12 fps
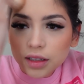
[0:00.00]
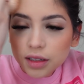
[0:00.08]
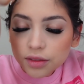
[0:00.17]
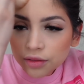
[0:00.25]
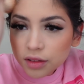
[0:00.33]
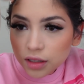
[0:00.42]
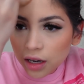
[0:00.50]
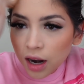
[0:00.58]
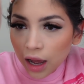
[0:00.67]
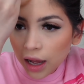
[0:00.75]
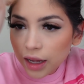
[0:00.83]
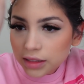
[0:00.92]
If
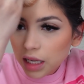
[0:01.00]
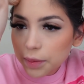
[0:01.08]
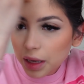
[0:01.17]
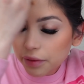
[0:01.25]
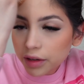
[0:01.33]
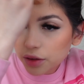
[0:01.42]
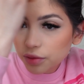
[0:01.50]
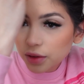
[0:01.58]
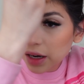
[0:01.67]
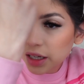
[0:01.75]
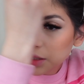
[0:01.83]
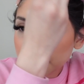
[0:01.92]
not, I'd be having to
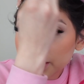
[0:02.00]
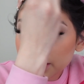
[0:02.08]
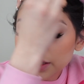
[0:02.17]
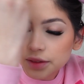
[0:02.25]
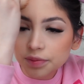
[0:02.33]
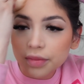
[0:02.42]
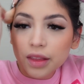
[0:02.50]
rush because